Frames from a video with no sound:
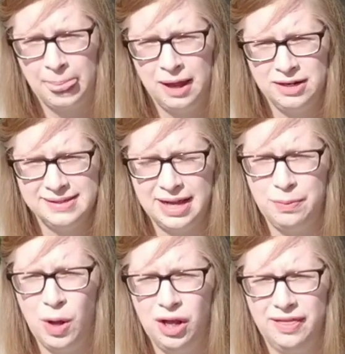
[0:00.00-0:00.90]
on a
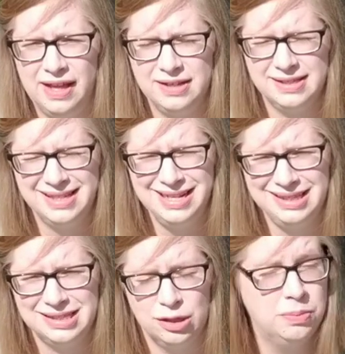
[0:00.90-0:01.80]
sidewalk that is slightly
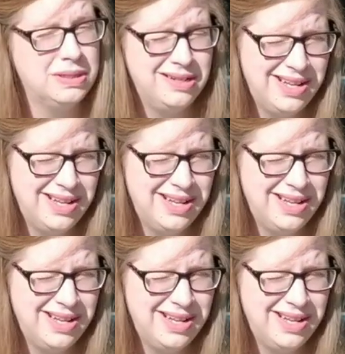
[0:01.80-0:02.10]
sloped,